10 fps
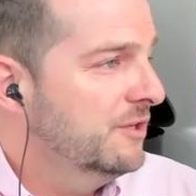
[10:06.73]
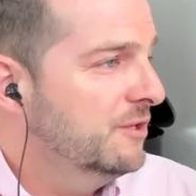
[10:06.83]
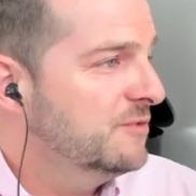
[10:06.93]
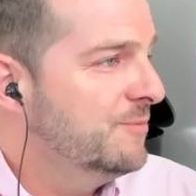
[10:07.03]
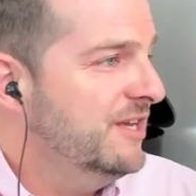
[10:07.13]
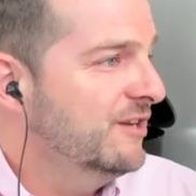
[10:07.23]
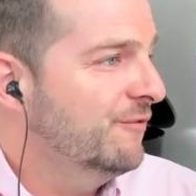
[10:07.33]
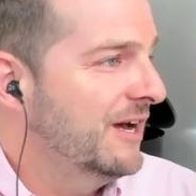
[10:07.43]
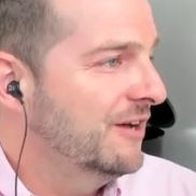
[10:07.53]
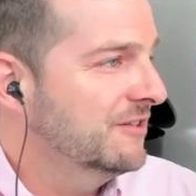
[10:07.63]
you know, speaking of
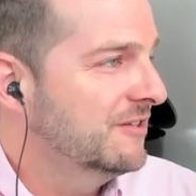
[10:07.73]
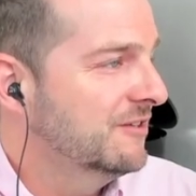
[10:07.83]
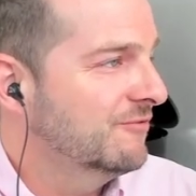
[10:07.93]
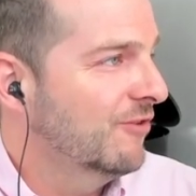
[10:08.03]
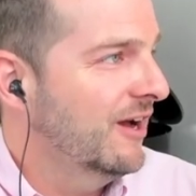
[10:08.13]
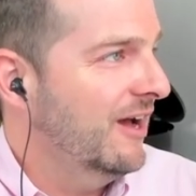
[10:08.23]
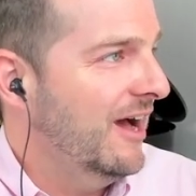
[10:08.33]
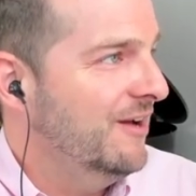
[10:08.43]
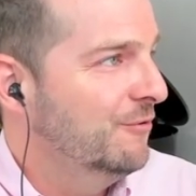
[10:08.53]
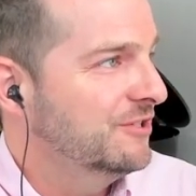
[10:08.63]
fallacies, right?
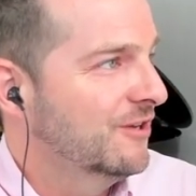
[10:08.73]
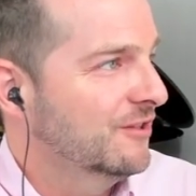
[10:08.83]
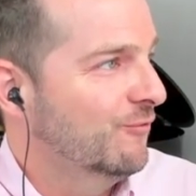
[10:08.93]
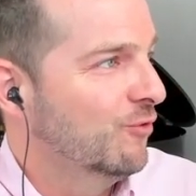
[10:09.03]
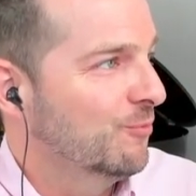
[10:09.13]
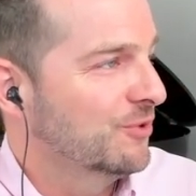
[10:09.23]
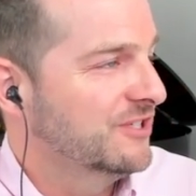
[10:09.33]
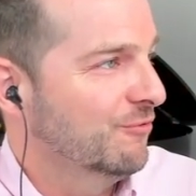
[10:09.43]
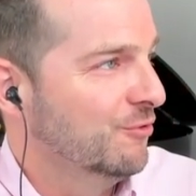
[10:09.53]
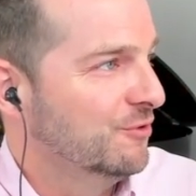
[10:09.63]
I always thought the
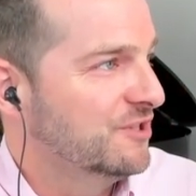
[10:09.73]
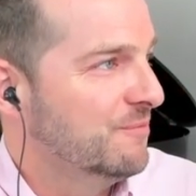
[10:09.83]
4% rule was the